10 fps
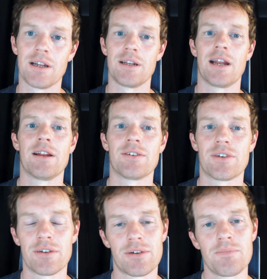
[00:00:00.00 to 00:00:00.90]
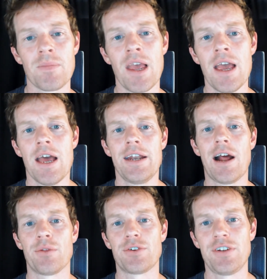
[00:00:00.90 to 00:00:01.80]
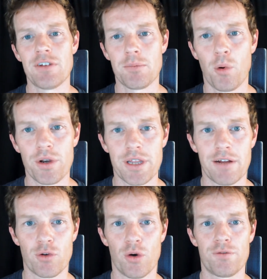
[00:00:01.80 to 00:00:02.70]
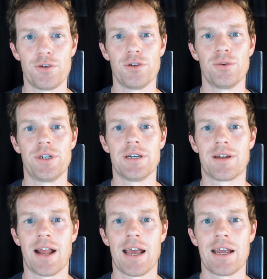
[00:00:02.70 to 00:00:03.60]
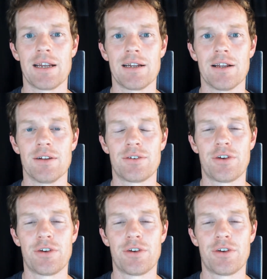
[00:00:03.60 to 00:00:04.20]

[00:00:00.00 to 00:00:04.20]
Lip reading: that instance. Now, the seventh point that I've got for you here today is